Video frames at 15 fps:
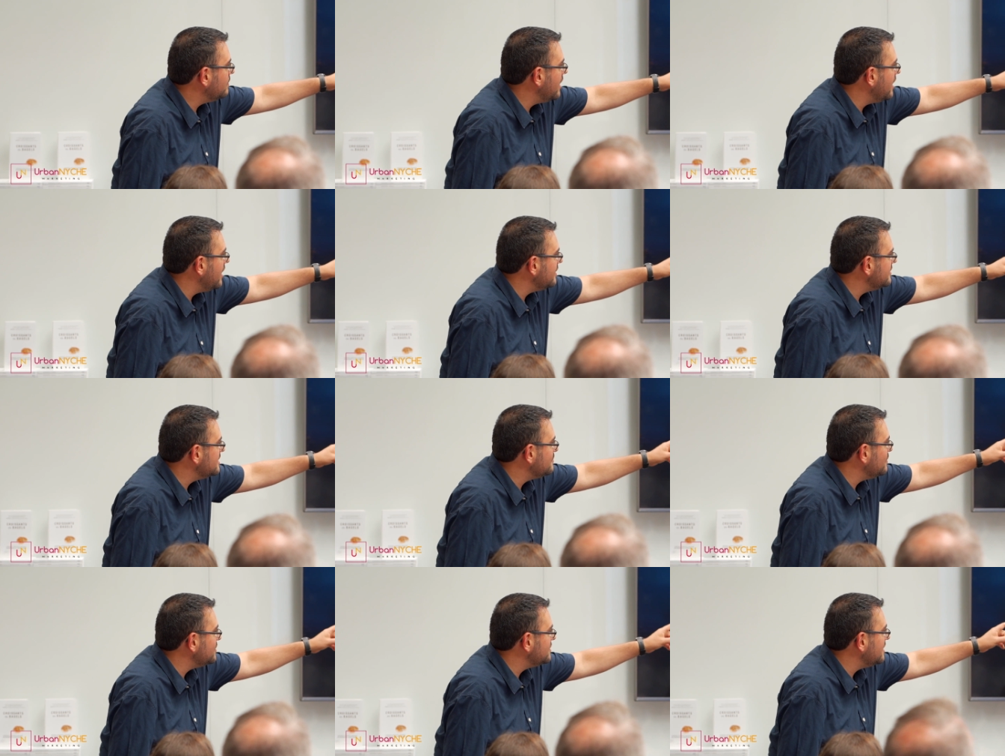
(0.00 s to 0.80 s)

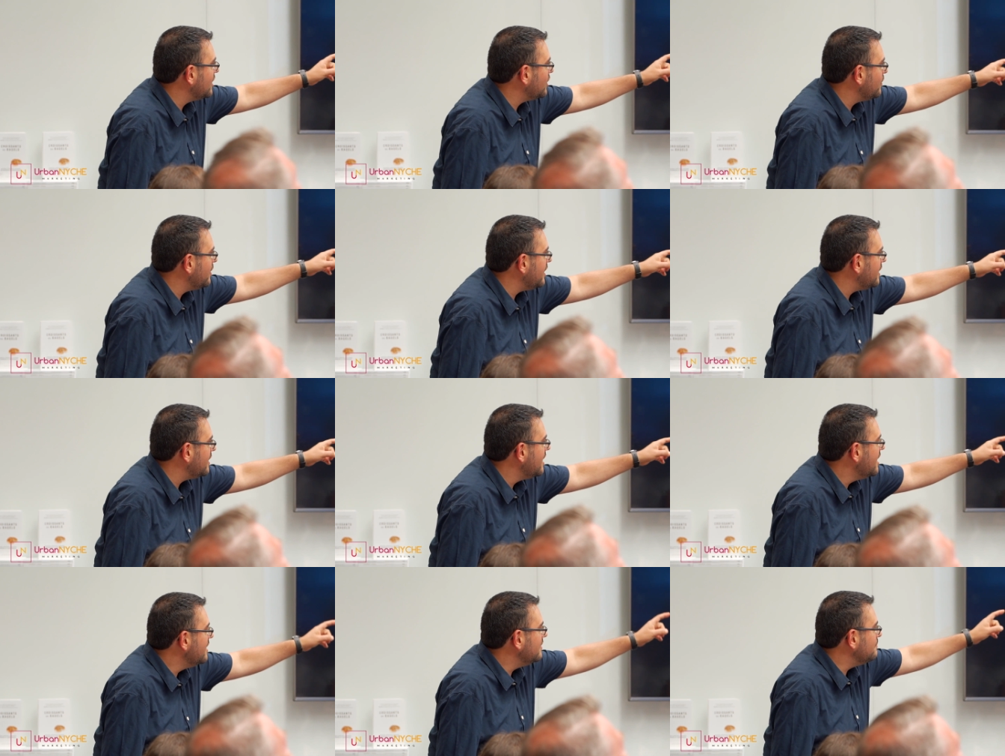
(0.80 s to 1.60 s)
red, the person in
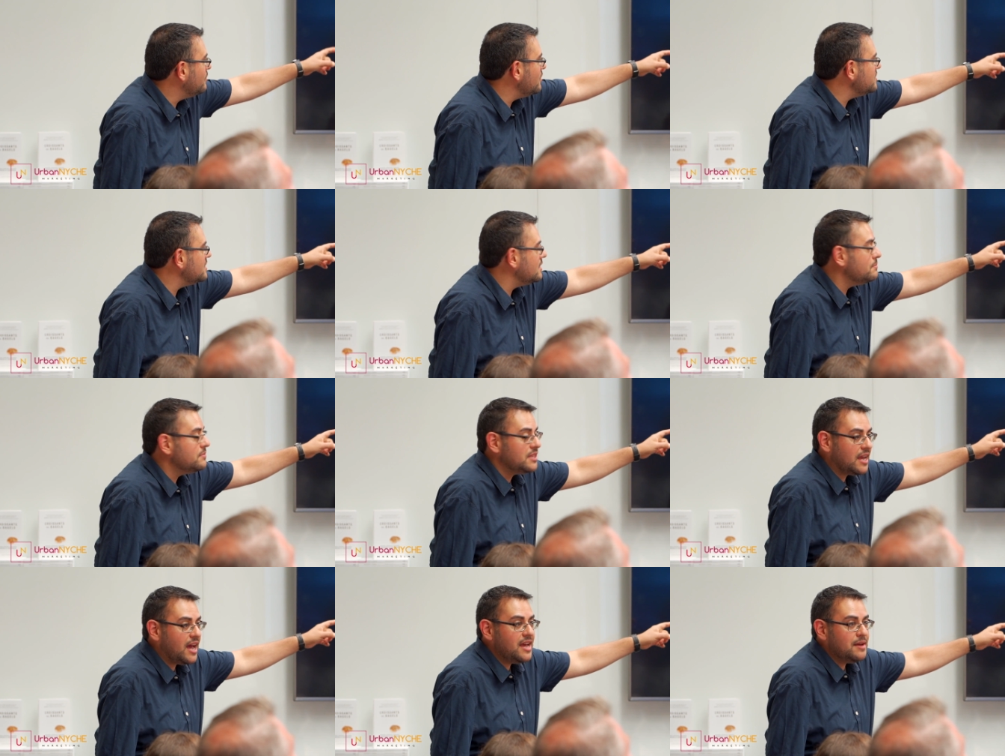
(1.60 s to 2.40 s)
green. The person,
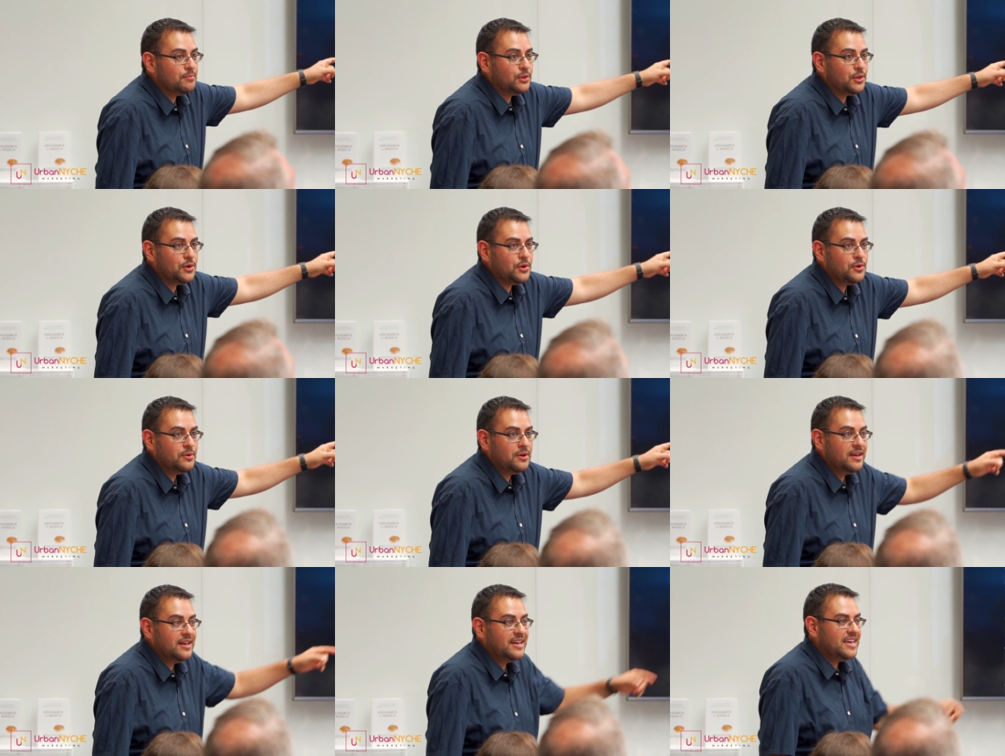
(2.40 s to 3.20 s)
the guy in
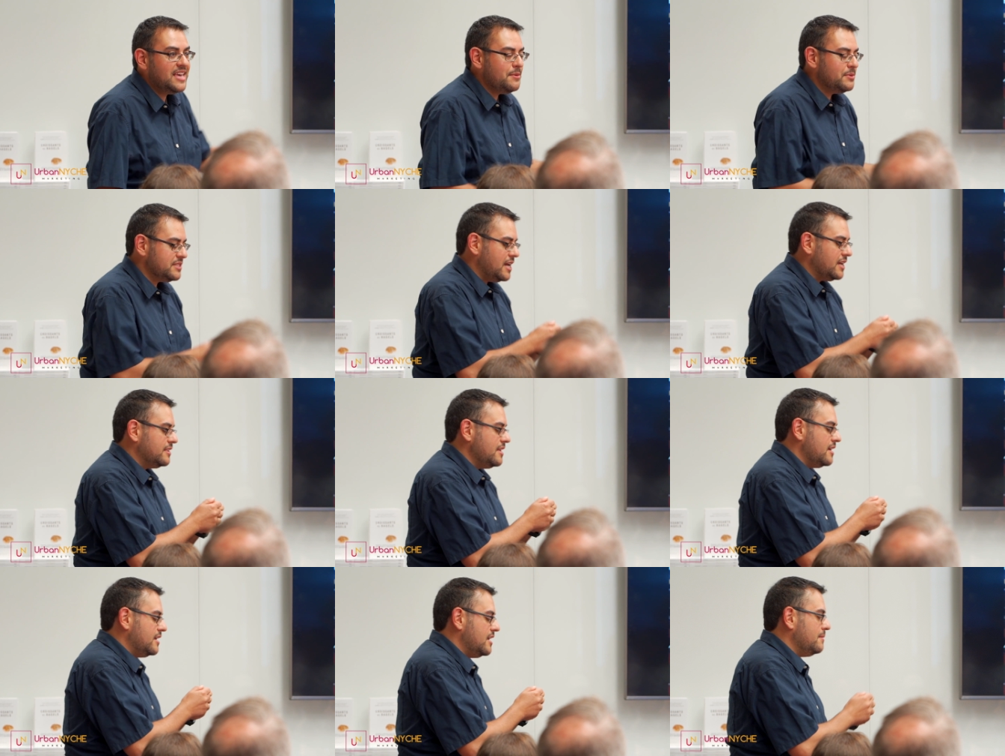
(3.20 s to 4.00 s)
blue, he was like
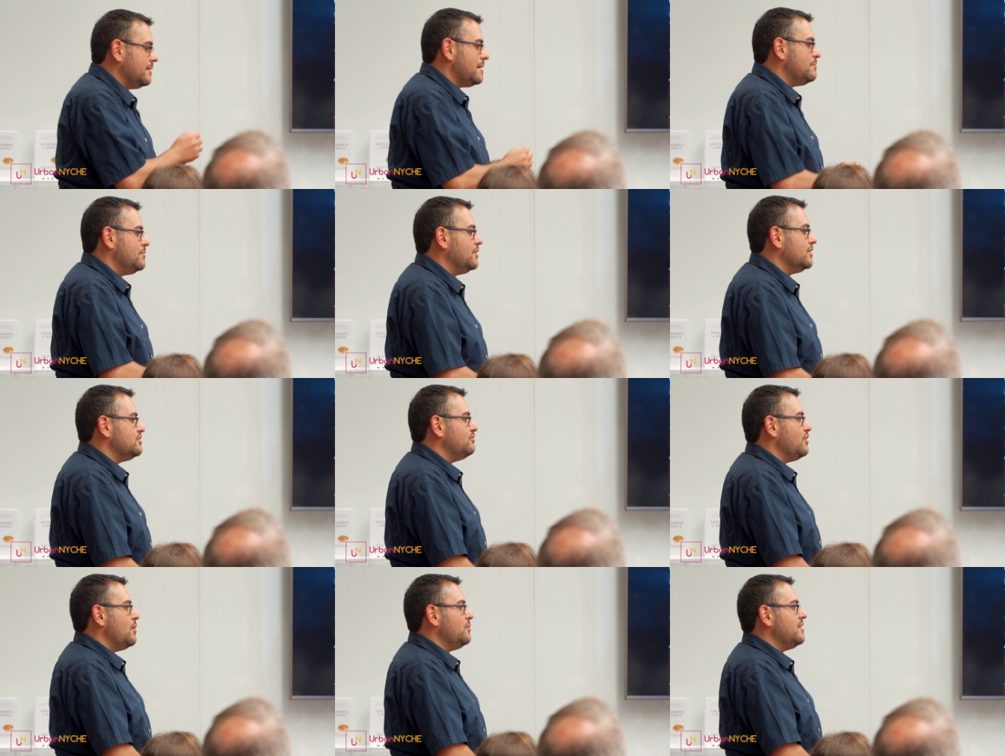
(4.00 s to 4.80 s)
He like put his
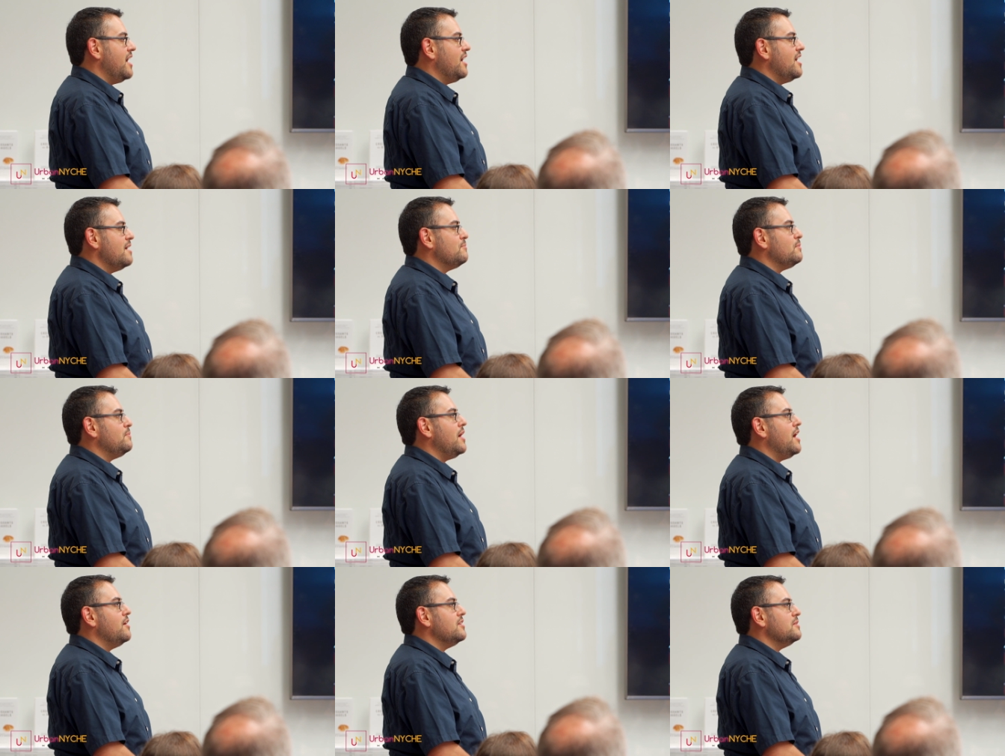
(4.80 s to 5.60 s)
phone down and
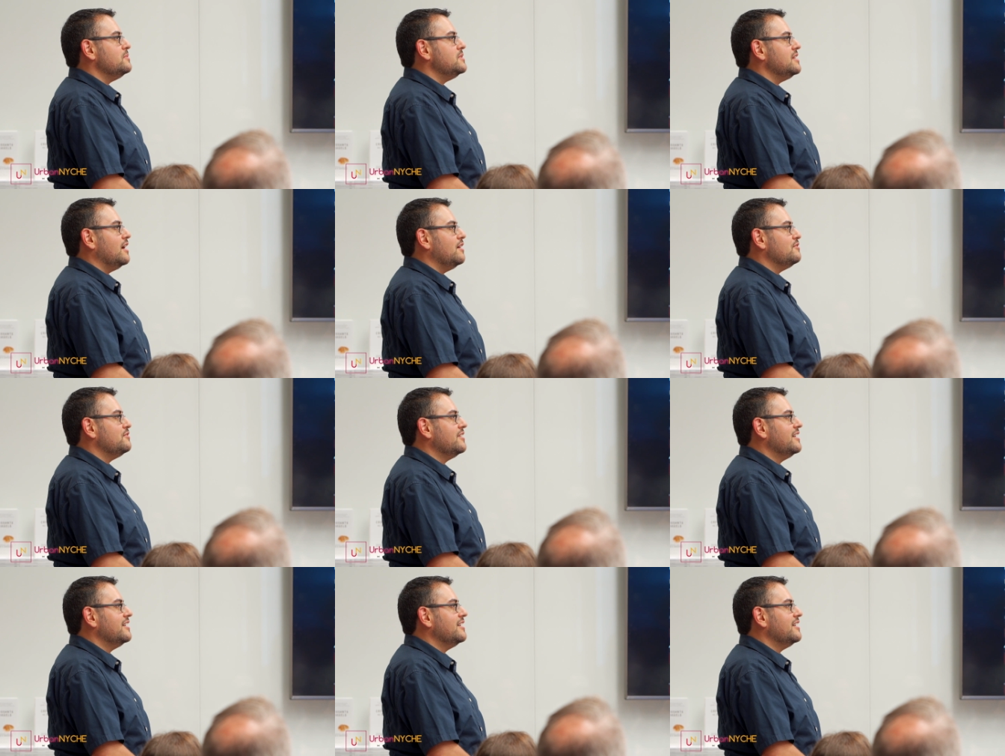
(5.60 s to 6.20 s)
prepared himself.